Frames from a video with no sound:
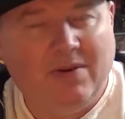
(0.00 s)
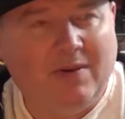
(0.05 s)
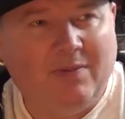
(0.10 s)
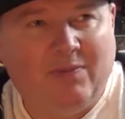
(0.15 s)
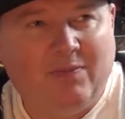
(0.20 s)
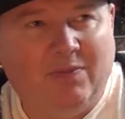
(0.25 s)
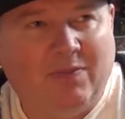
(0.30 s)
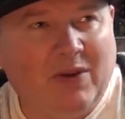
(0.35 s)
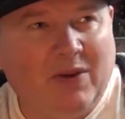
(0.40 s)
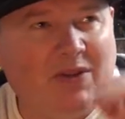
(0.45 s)
a
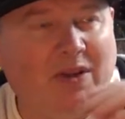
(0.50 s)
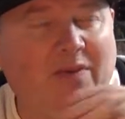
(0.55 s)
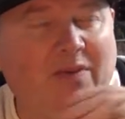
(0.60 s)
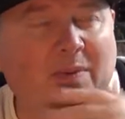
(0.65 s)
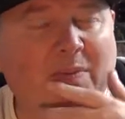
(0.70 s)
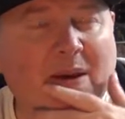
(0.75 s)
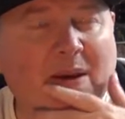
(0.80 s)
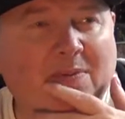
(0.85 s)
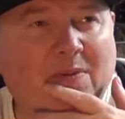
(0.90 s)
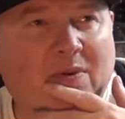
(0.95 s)
bunch of other
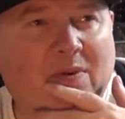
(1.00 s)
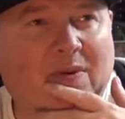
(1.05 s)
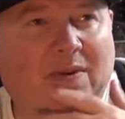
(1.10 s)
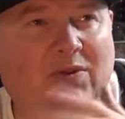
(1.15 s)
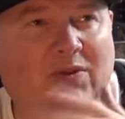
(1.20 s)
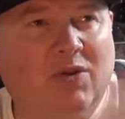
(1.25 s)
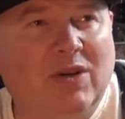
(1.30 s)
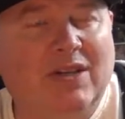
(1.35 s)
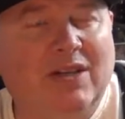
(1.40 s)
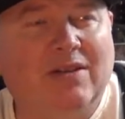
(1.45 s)
people are
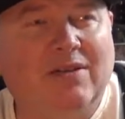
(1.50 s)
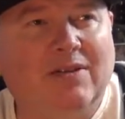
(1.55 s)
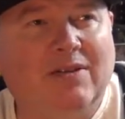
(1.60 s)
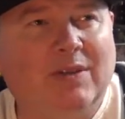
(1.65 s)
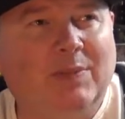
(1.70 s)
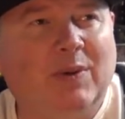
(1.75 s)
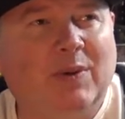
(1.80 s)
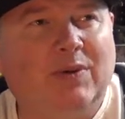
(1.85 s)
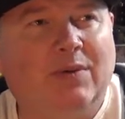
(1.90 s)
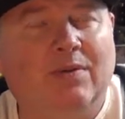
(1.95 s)
treated to a
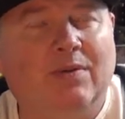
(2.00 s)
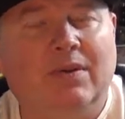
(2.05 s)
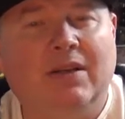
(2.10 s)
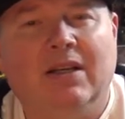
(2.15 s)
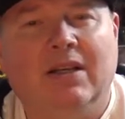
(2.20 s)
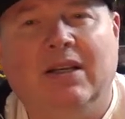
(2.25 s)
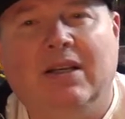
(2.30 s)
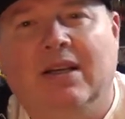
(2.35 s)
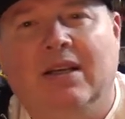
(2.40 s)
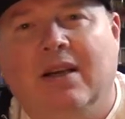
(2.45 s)
special
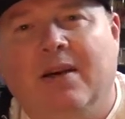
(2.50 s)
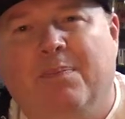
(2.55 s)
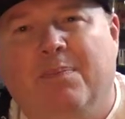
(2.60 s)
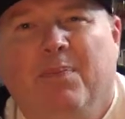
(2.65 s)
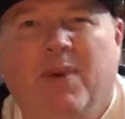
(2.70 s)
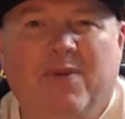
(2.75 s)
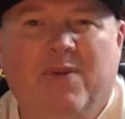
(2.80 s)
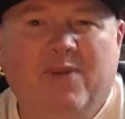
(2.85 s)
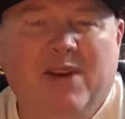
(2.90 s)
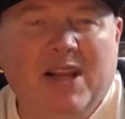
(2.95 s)

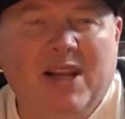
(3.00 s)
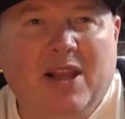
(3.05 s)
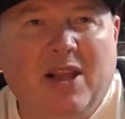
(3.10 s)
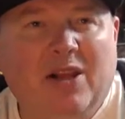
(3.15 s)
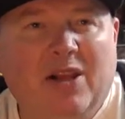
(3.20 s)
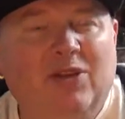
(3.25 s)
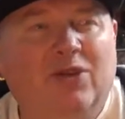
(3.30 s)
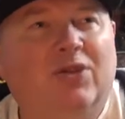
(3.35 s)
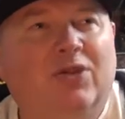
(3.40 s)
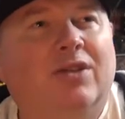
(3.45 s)
buffet
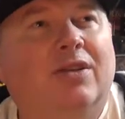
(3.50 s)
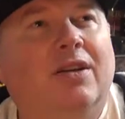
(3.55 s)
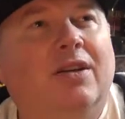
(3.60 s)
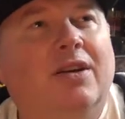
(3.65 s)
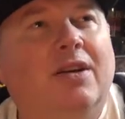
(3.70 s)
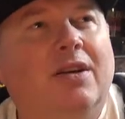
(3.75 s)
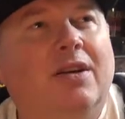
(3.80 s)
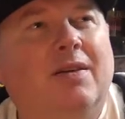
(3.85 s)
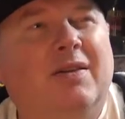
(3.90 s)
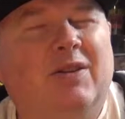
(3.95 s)
lunch,
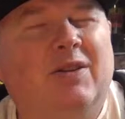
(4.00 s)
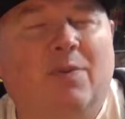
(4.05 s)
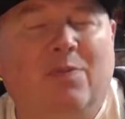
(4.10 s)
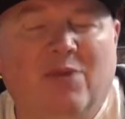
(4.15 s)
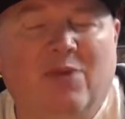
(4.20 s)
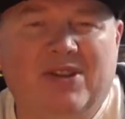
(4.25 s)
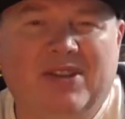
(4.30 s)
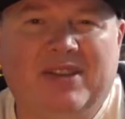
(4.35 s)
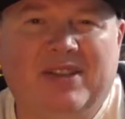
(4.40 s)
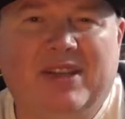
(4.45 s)
a little
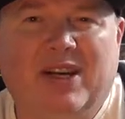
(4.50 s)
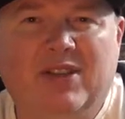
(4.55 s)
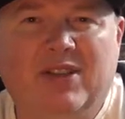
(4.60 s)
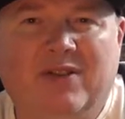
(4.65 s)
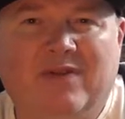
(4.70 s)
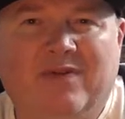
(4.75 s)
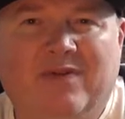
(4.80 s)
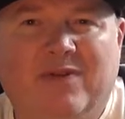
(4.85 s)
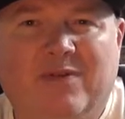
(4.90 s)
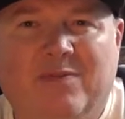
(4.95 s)

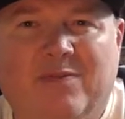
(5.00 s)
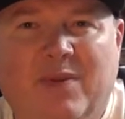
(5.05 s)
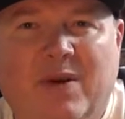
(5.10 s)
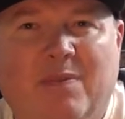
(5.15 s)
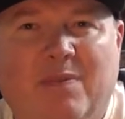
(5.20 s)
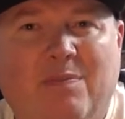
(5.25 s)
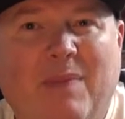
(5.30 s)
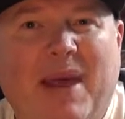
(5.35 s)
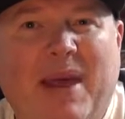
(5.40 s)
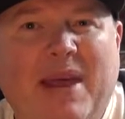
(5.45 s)
presentation from a
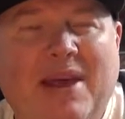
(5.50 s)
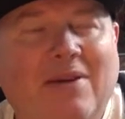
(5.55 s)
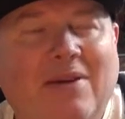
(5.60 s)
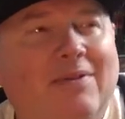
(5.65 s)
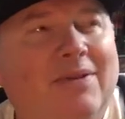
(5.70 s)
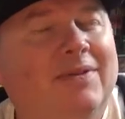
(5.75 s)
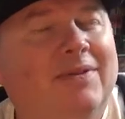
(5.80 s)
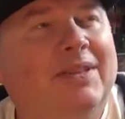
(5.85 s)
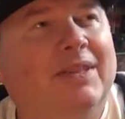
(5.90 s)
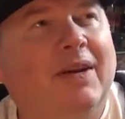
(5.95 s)
mayor
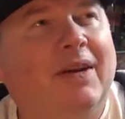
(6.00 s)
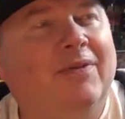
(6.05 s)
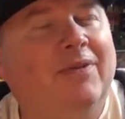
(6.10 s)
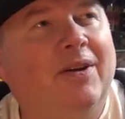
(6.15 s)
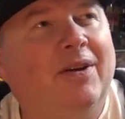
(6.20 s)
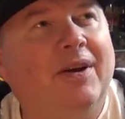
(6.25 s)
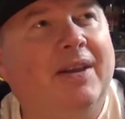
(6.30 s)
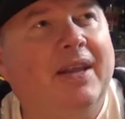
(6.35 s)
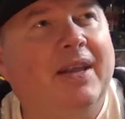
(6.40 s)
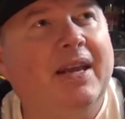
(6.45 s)
and stuff
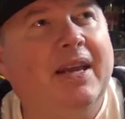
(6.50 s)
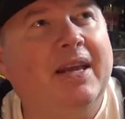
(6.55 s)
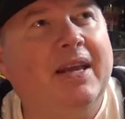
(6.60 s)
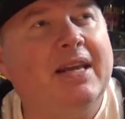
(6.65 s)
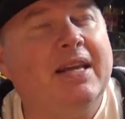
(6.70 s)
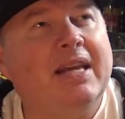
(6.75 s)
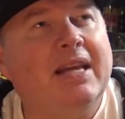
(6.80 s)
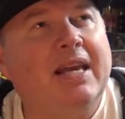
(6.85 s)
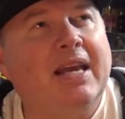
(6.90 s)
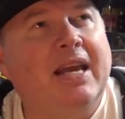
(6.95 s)
like that,
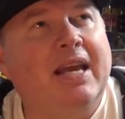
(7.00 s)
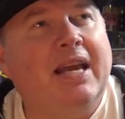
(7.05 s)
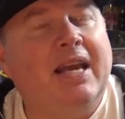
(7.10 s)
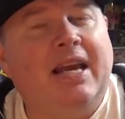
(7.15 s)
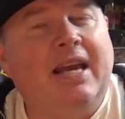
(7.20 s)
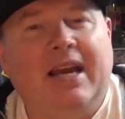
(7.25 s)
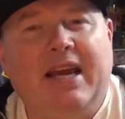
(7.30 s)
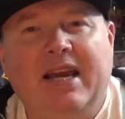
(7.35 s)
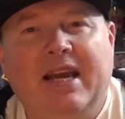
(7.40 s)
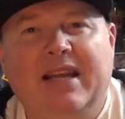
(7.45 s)

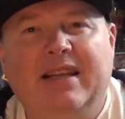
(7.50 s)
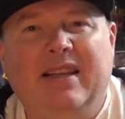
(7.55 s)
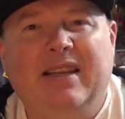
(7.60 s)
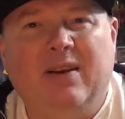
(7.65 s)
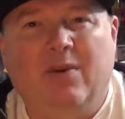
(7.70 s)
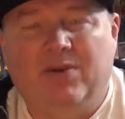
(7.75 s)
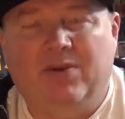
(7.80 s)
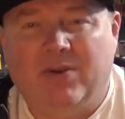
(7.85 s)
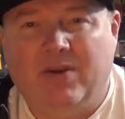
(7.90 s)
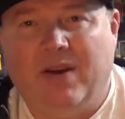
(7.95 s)
and they
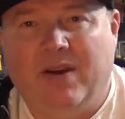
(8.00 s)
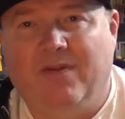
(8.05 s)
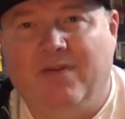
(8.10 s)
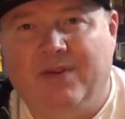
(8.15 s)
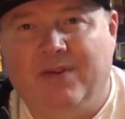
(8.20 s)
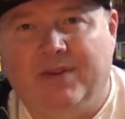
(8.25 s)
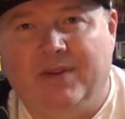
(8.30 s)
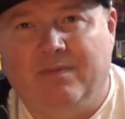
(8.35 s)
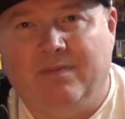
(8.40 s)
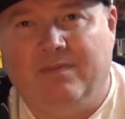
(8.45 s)
also give
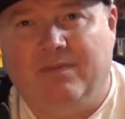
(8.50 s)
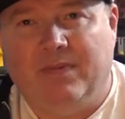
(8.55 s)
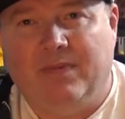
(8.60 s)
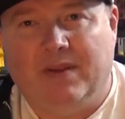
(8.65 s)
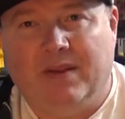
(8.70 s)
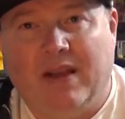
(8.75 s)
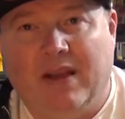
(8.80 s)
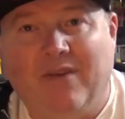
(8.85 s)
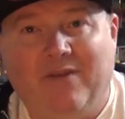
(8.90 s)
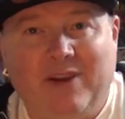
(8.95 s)
you some
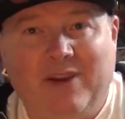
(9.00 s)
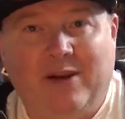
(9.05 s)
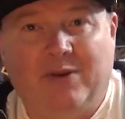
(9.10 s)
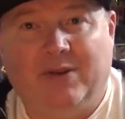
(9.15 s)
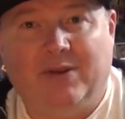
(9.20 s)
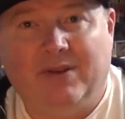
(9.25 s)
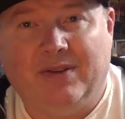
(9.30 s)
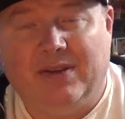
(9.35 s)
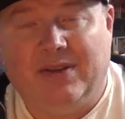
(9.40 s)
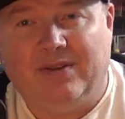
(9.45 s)
gift
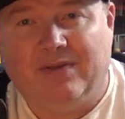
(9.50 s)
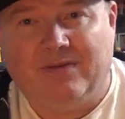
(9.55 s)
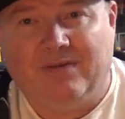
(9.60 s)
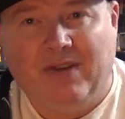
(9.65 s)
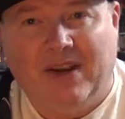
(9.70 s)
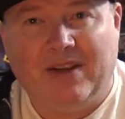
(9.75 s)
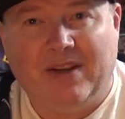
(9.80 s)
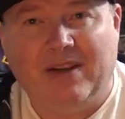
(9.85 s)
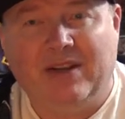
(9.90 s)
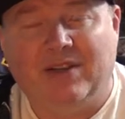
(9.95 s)
vouchers as
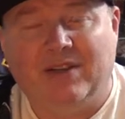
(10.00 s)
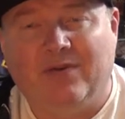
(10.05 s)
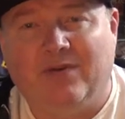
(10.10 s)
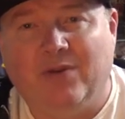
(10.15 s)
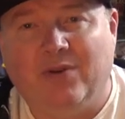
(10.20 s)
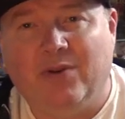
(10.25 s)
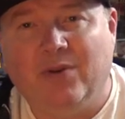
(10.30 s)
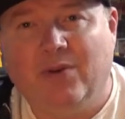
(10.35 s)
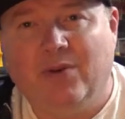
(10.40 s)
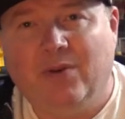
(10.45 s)
recognition
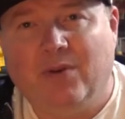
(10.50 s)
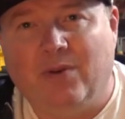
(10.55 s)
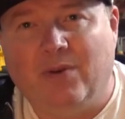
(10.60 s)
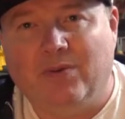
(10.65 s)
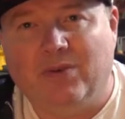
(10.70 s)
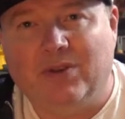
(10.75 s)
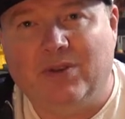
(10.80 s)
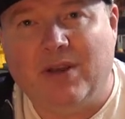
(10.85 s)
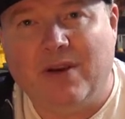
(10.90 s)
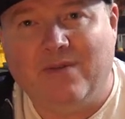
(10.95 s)
for your
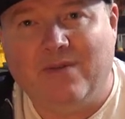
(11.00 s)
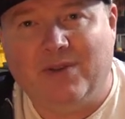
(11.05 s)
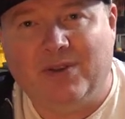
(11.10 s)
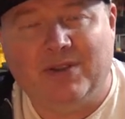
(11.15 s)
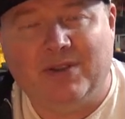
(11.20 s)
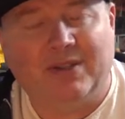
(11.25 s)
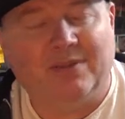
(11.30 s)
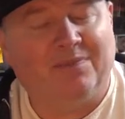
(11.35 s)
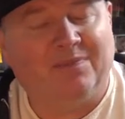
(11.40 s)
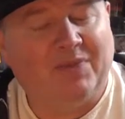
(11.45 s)
long
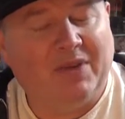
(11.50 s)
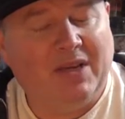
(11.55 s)
service.